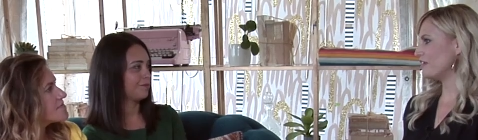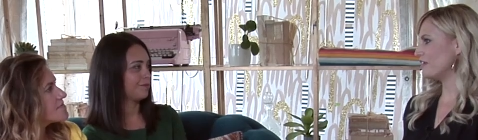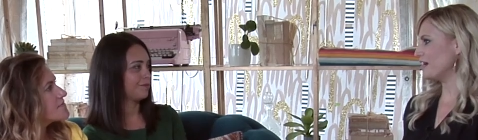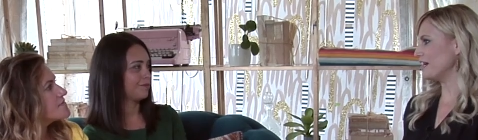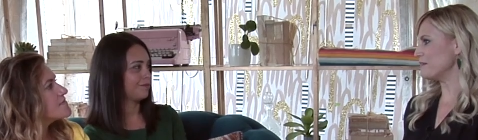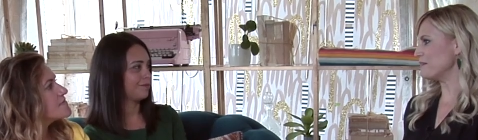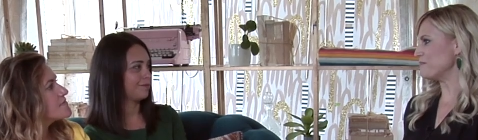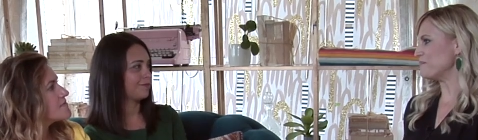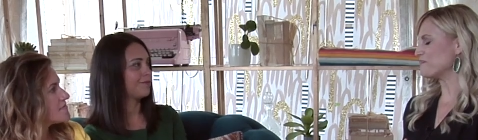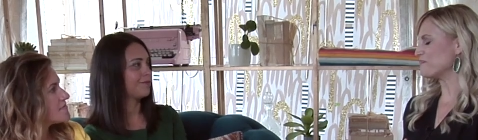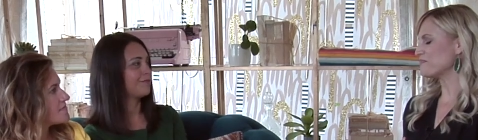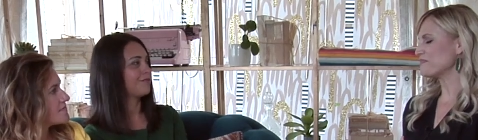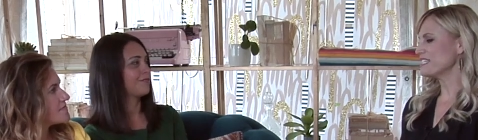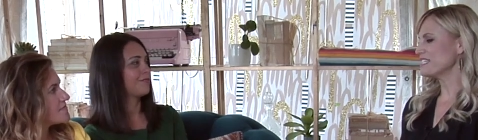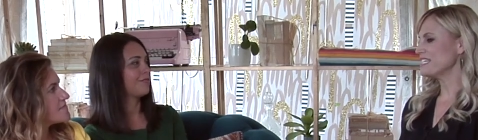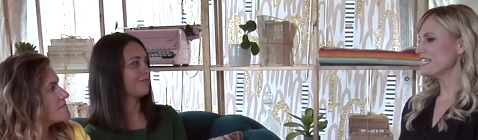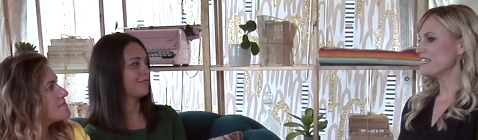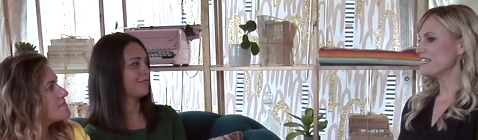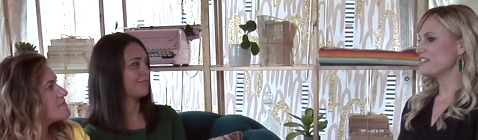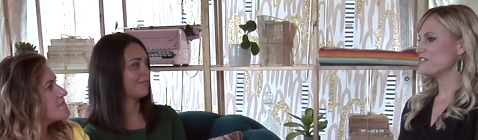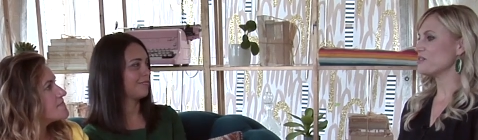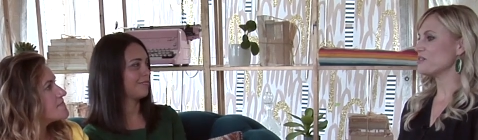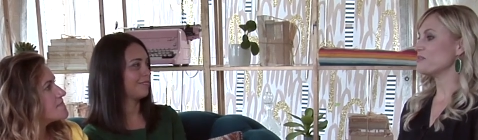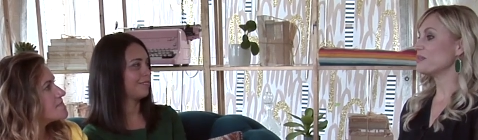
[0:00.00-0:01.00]
Speaker 1: fun.
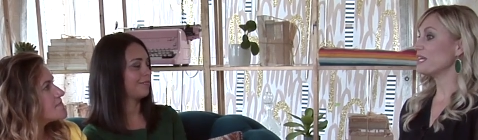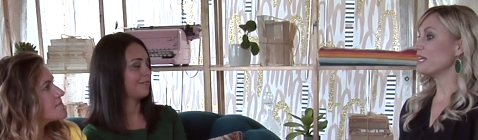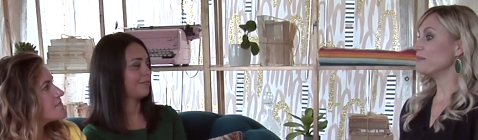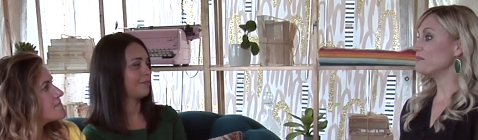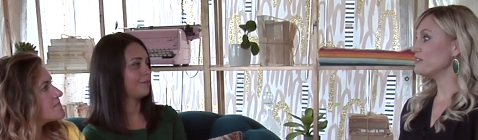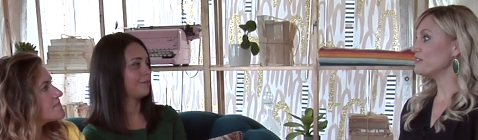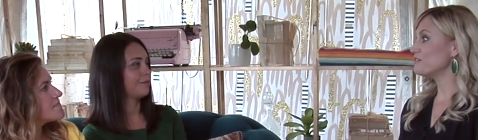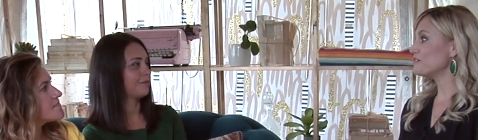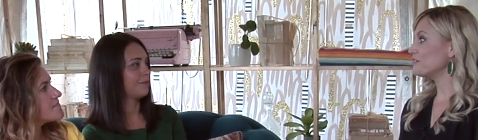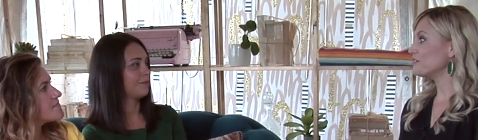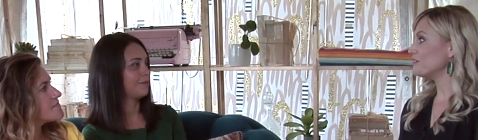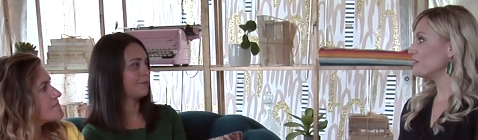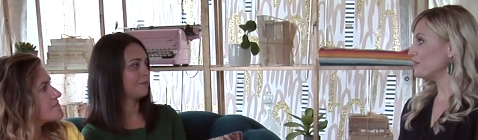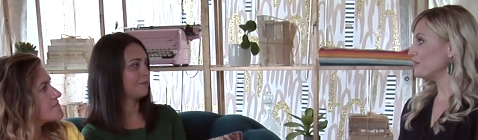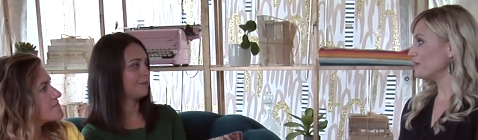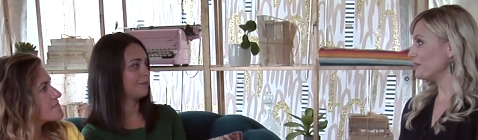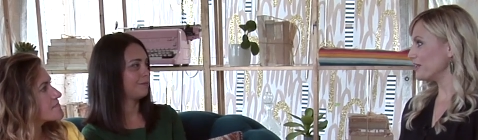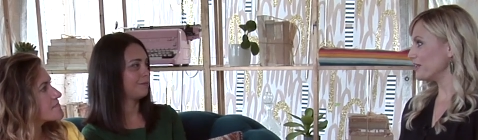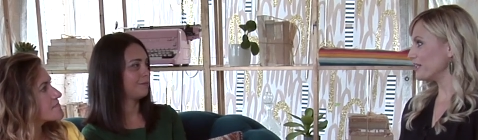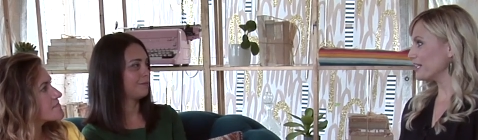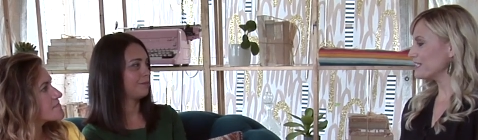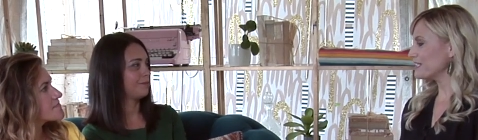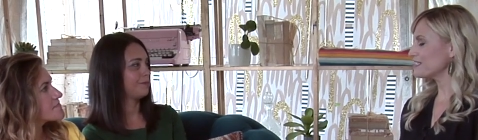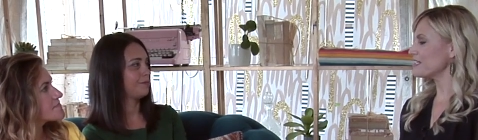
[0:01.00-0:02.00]
So when I moved to New
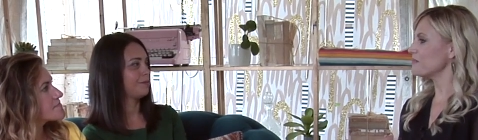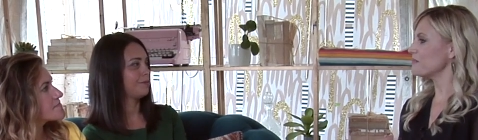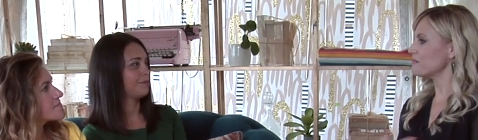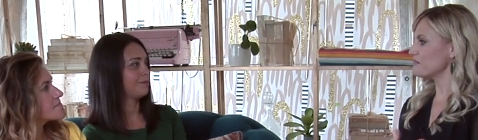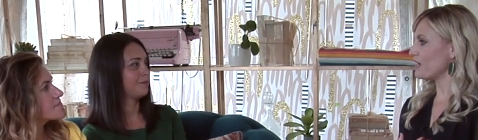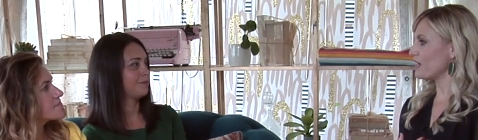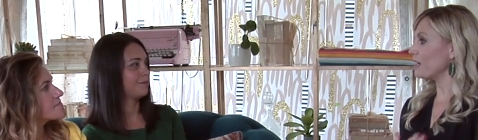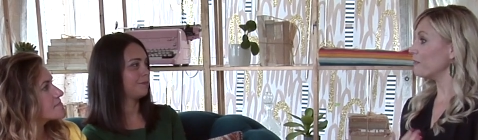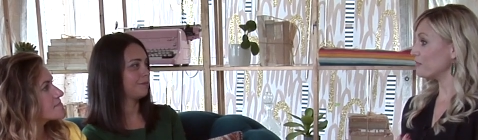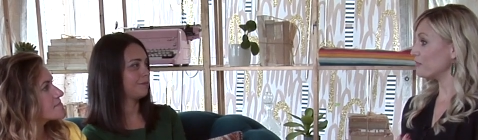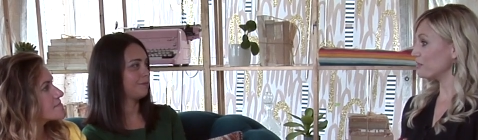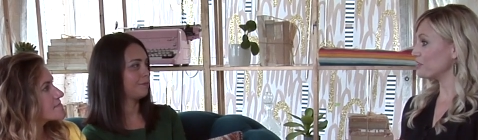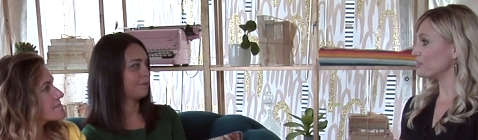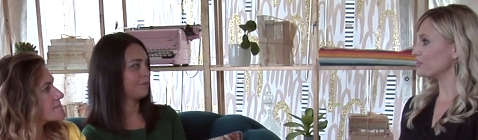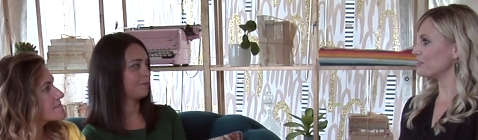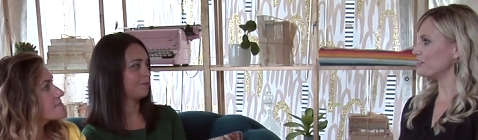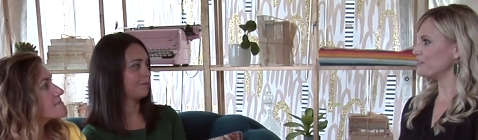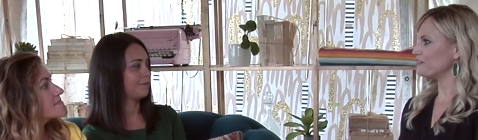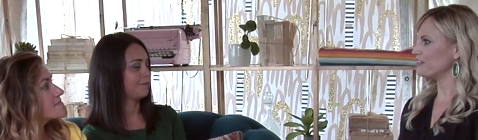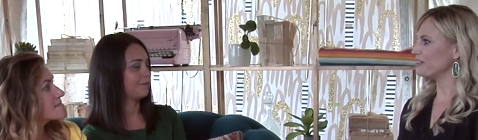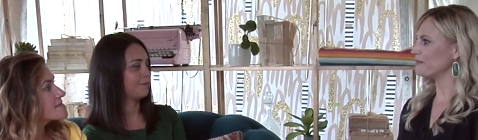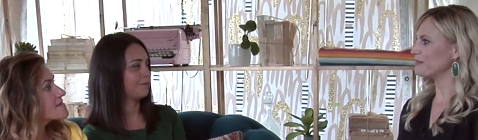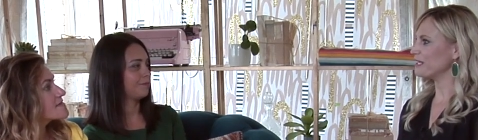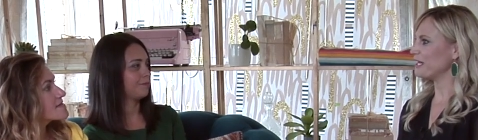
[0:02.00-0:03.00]
York, because I'm originally
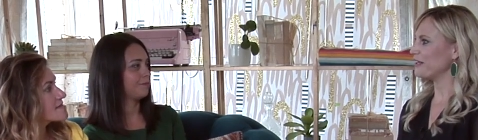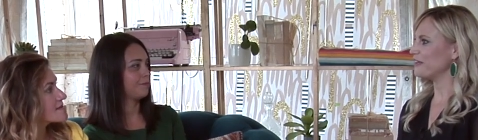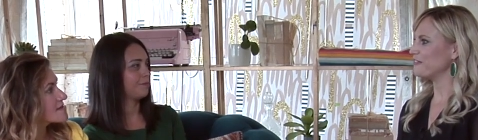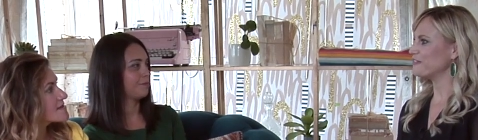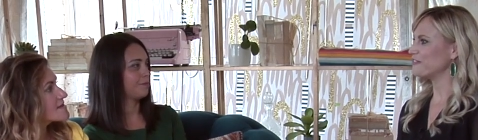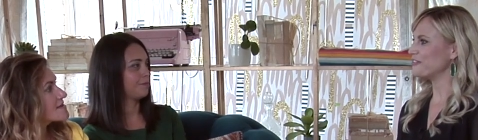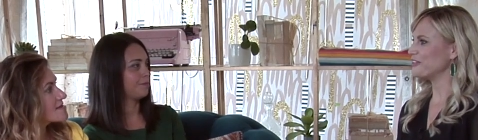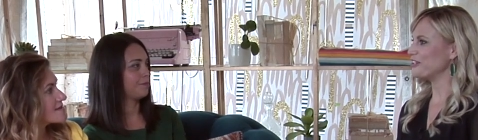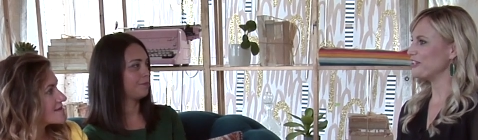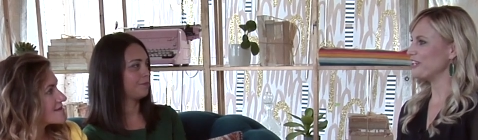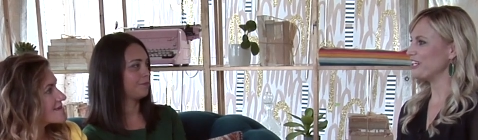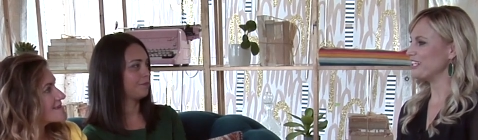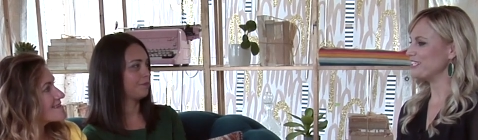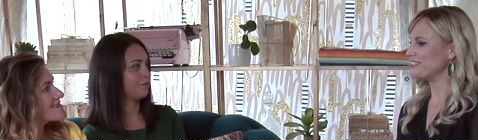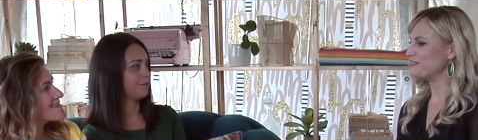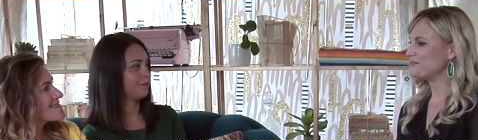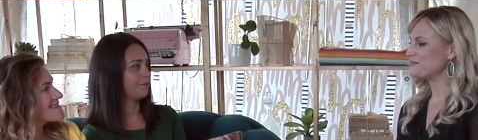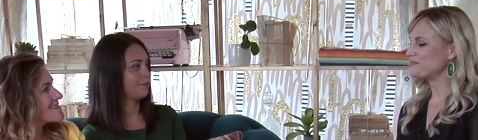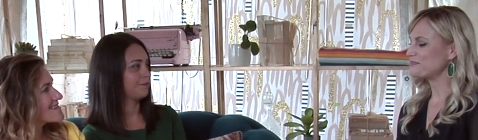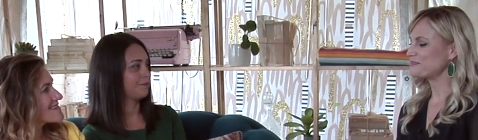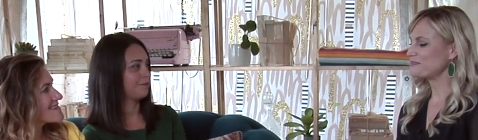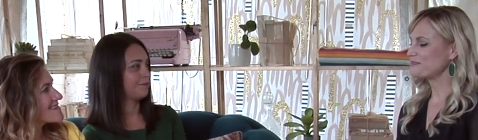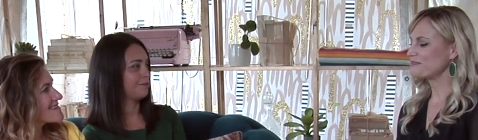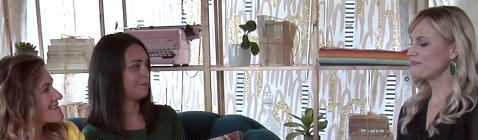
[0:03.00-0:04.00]
from California,
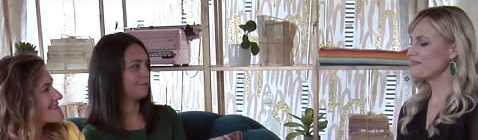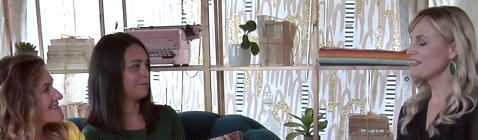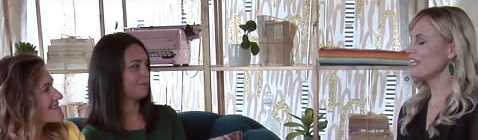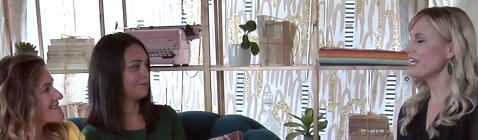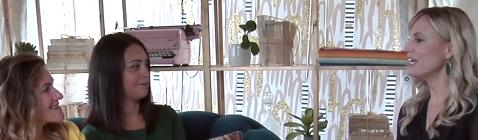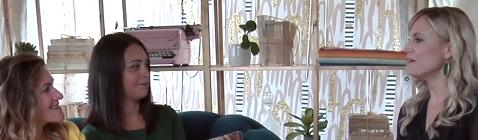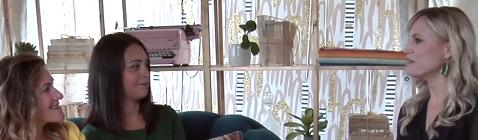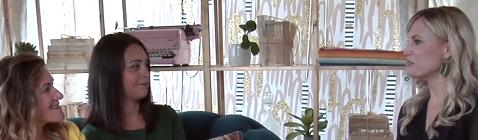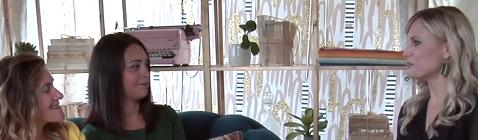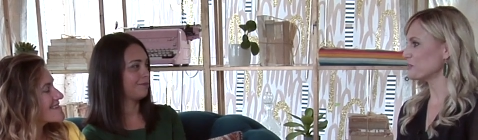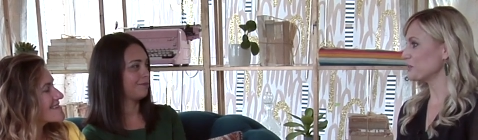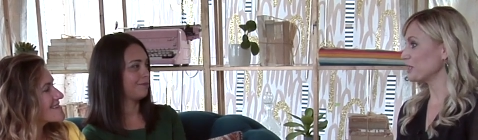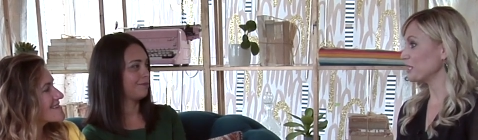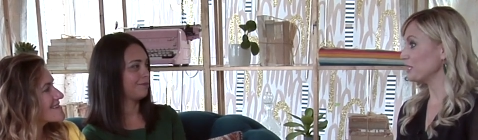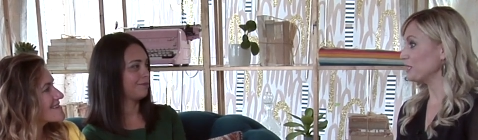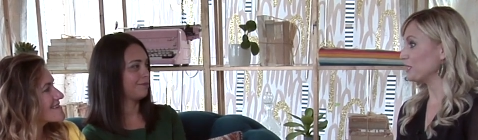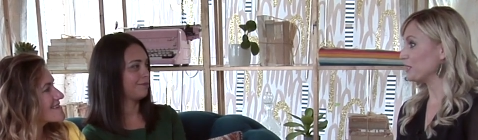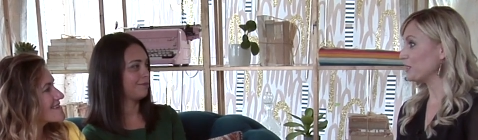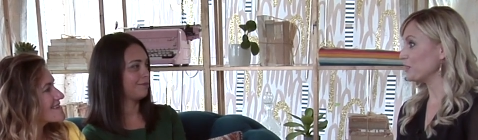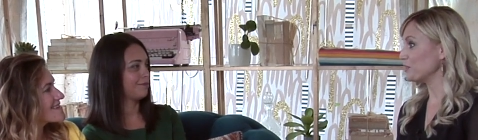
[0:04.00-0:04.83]
I was working in the